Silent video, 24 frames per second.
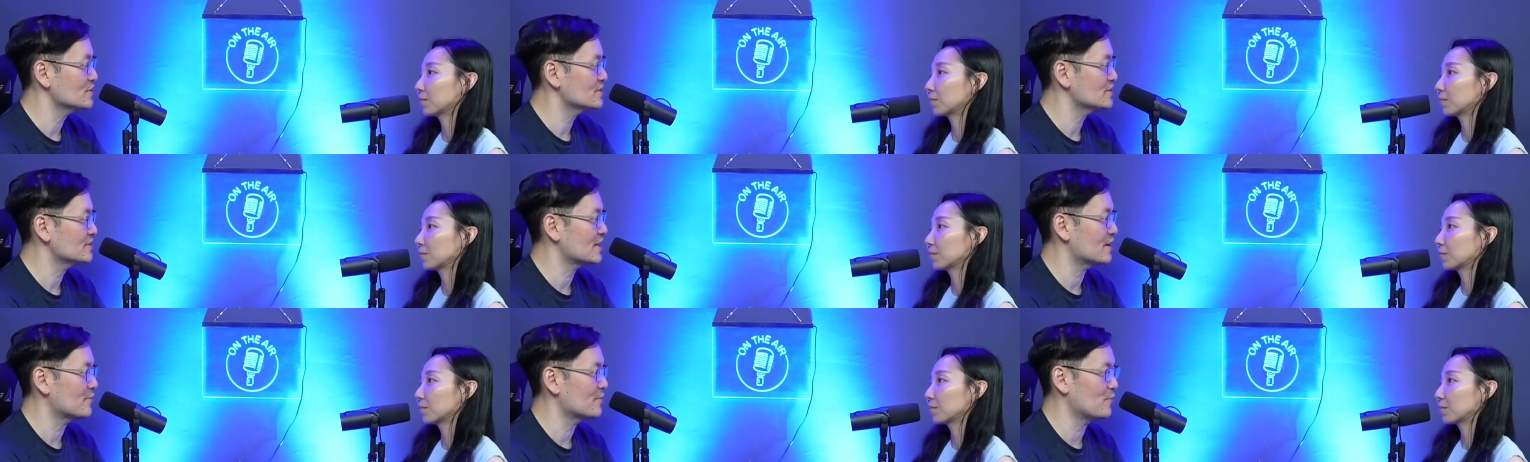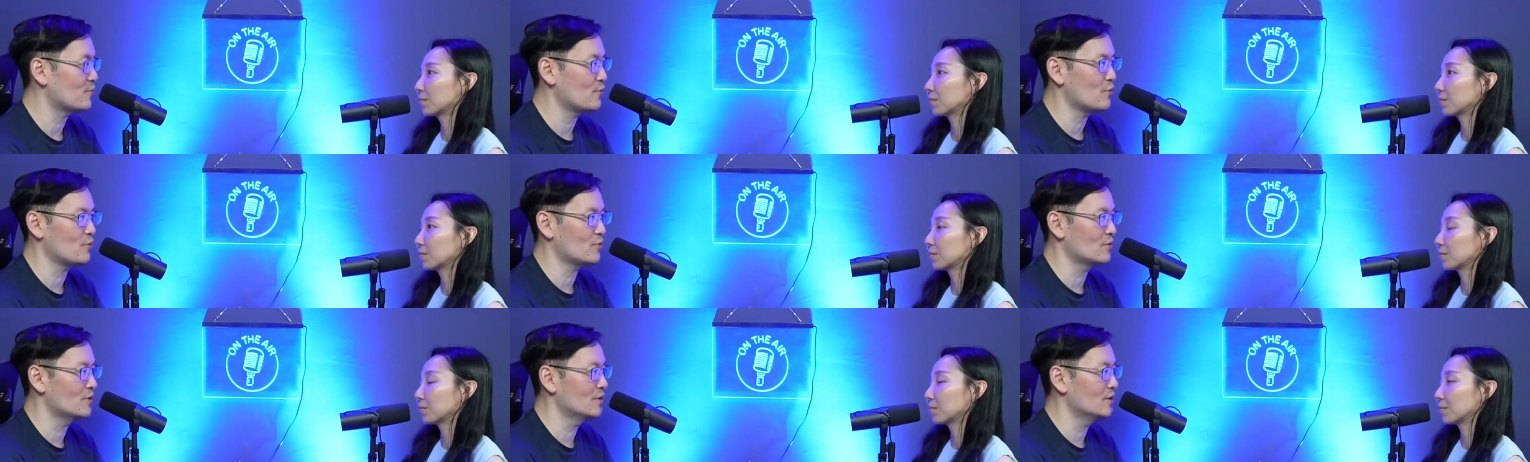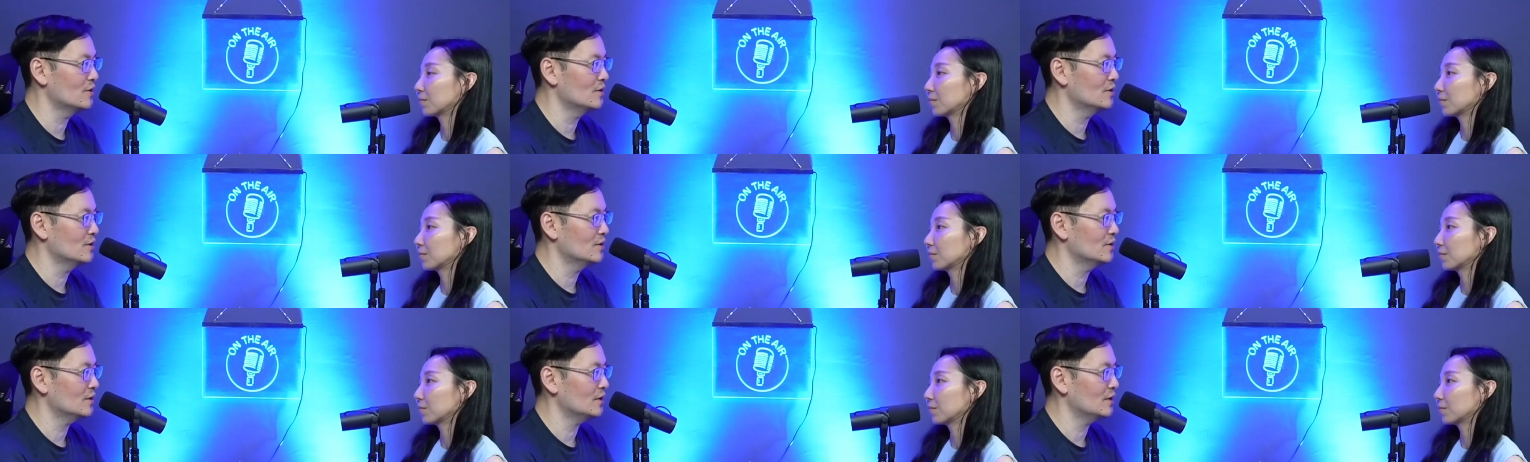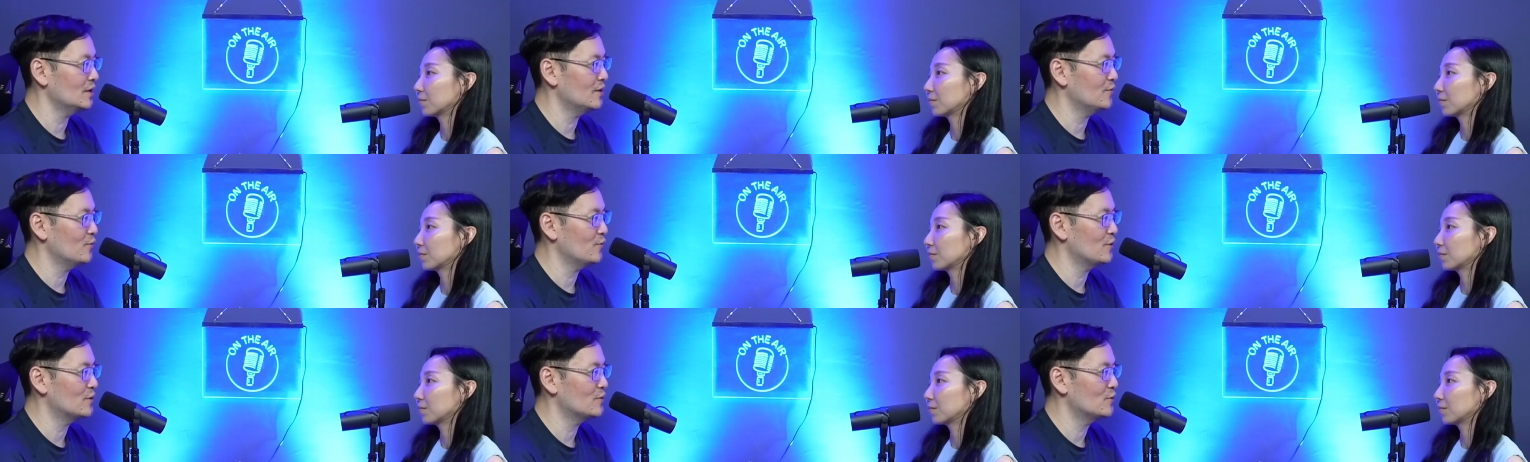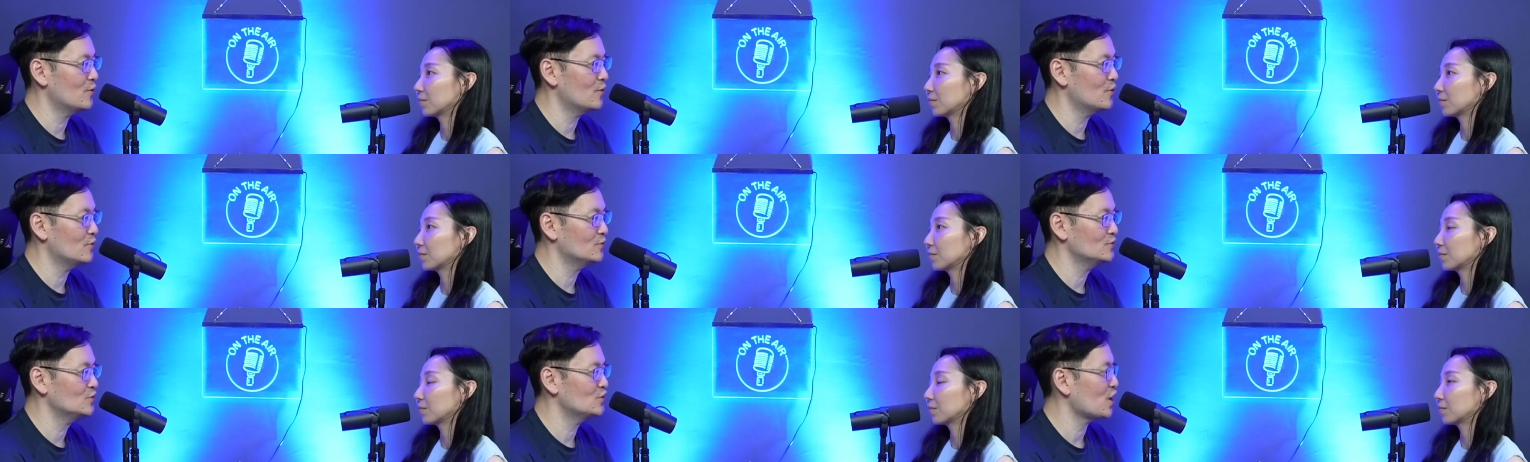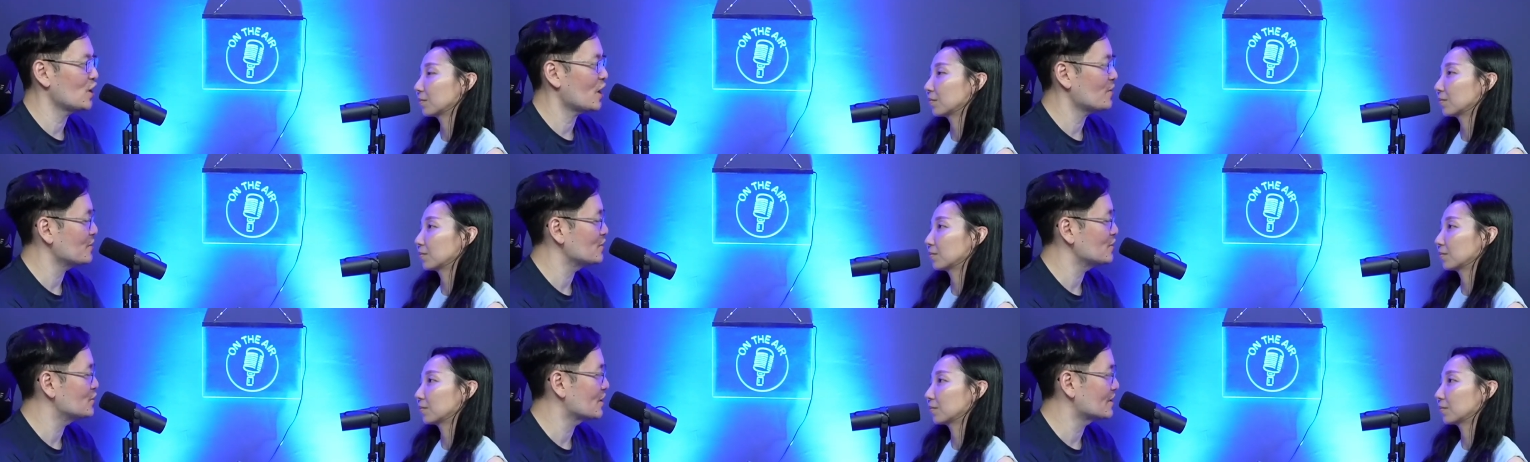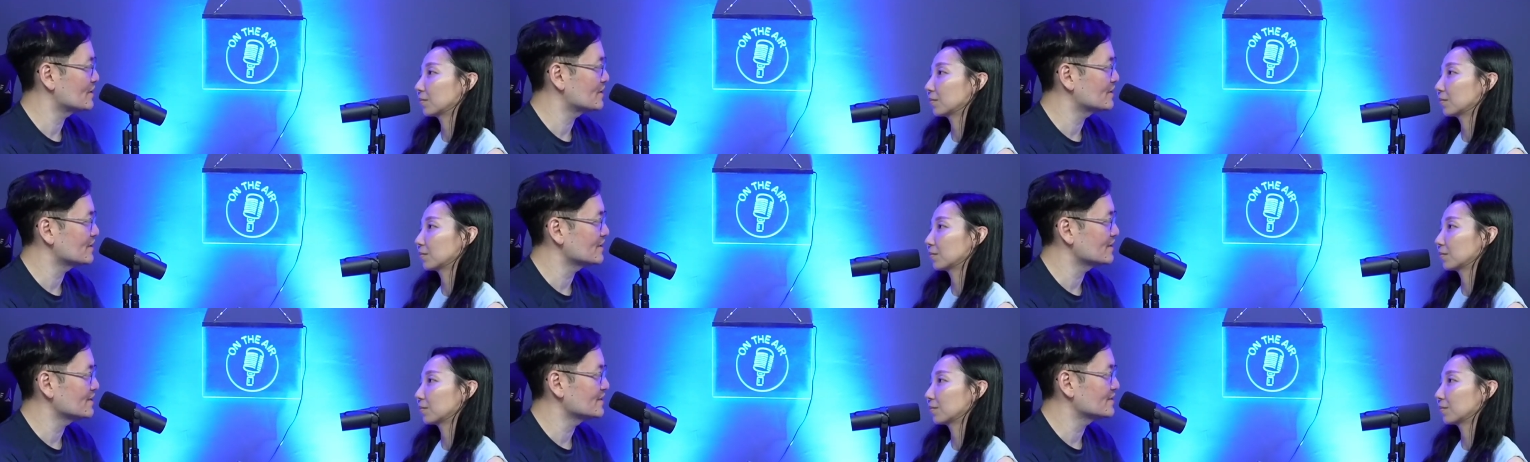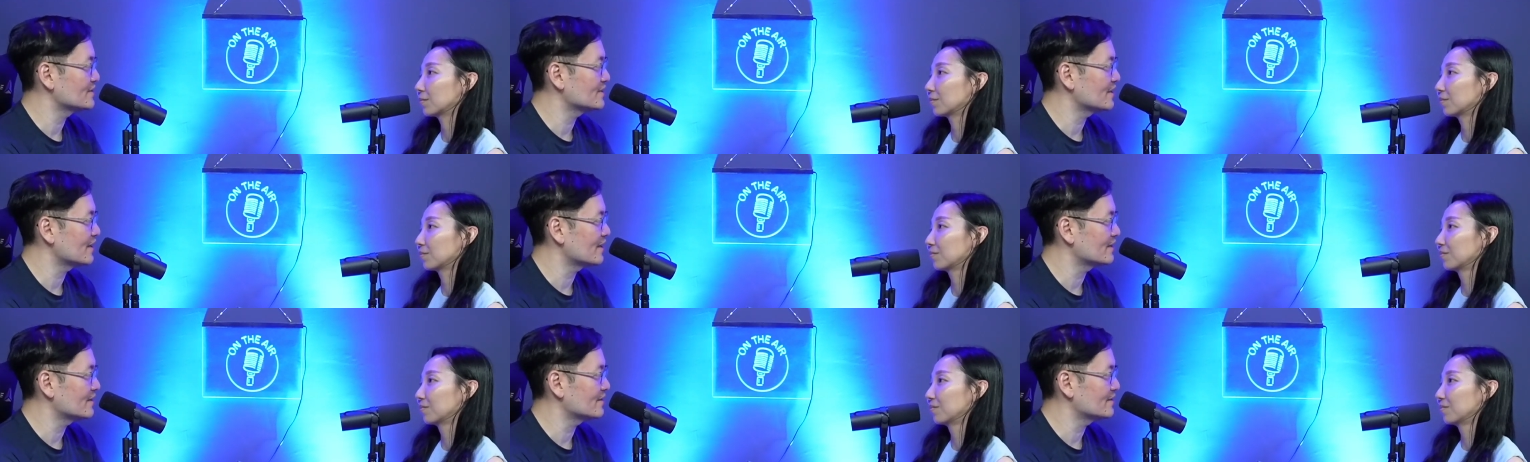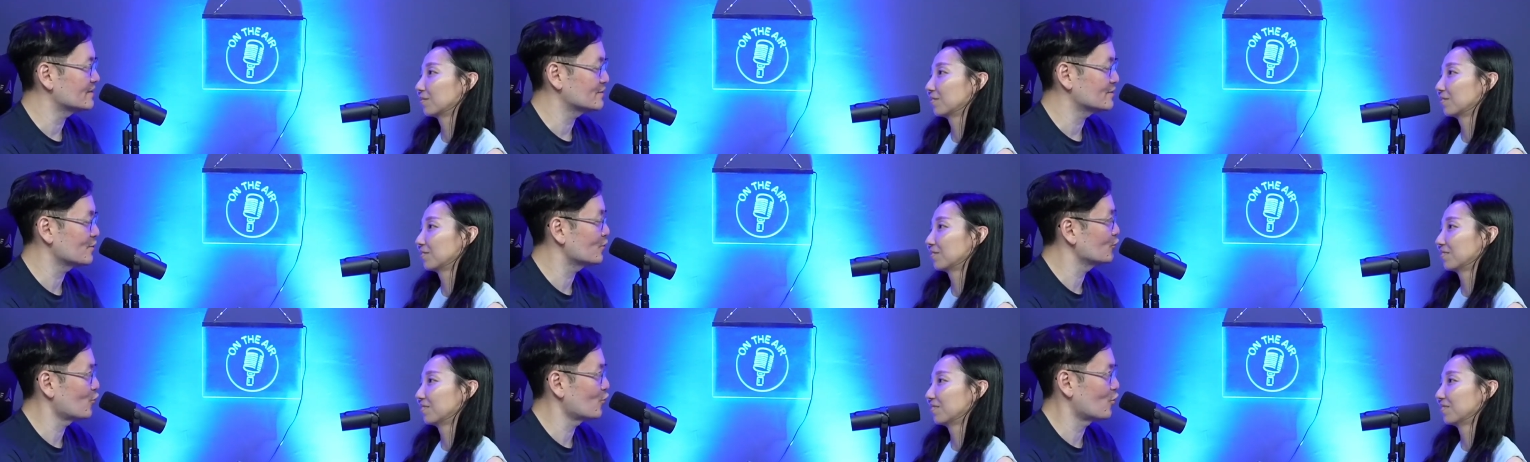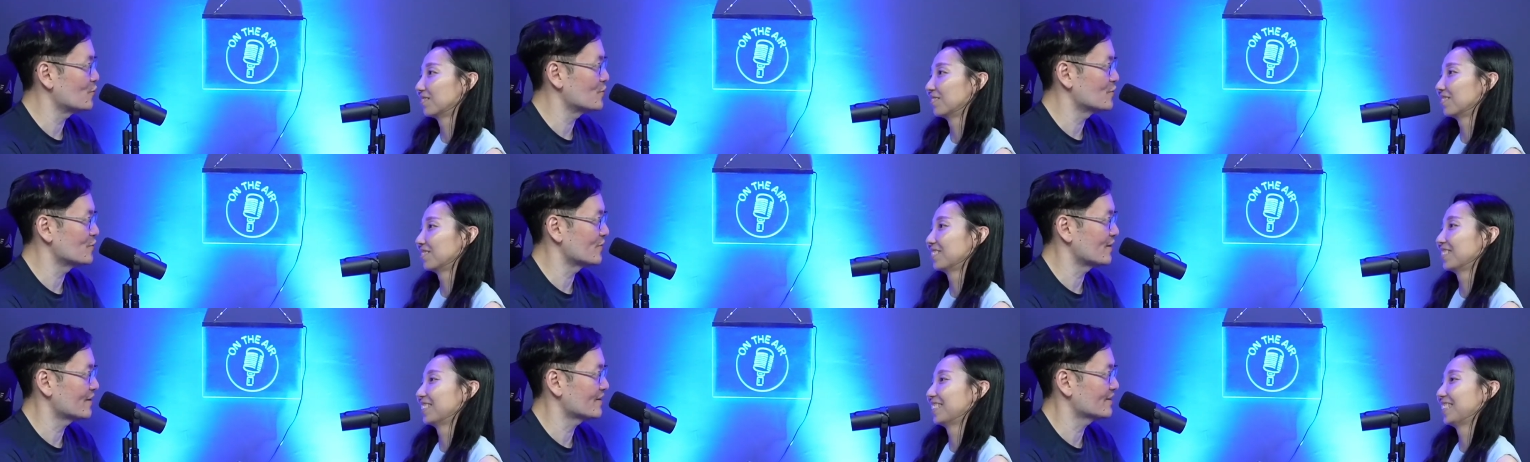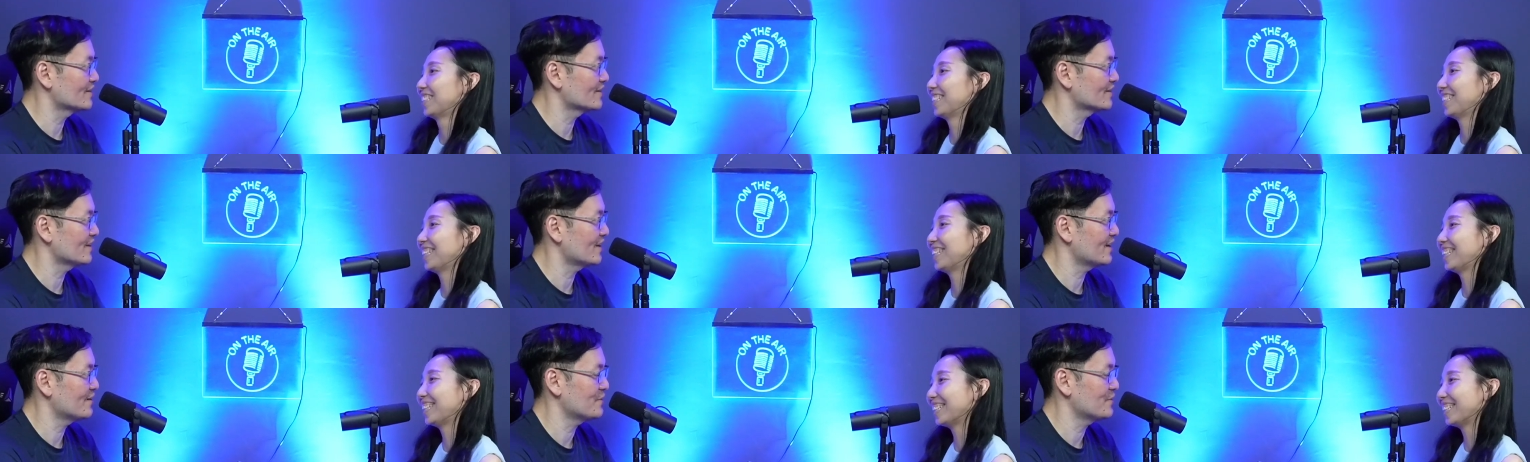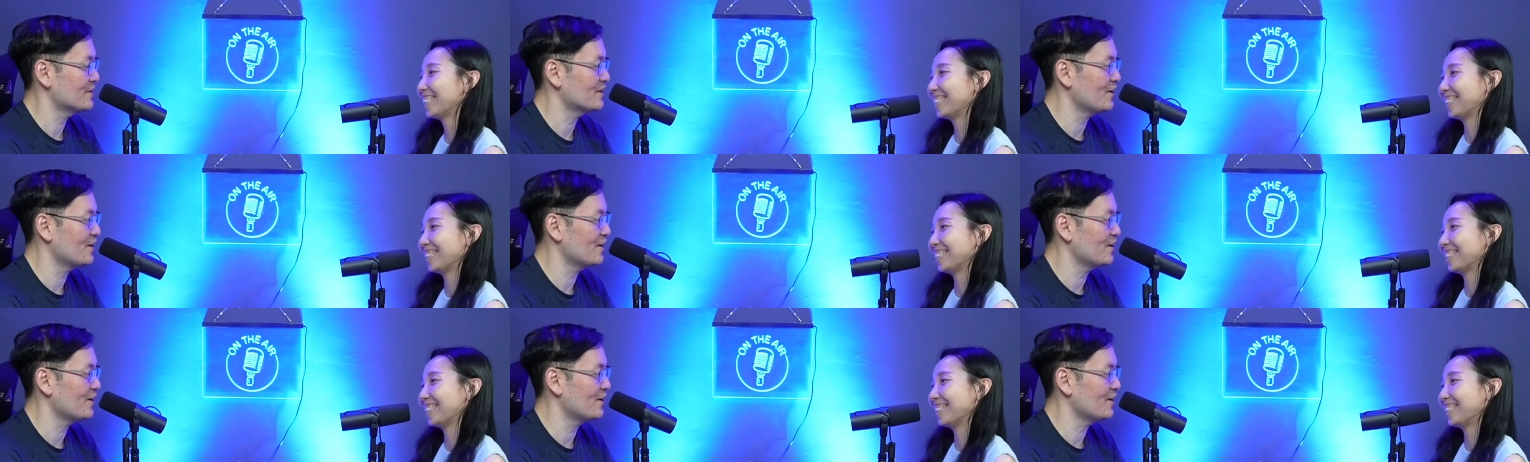Speaker 1: Singapore. If we don't jab each other, it's like it's not normal, right? I mean,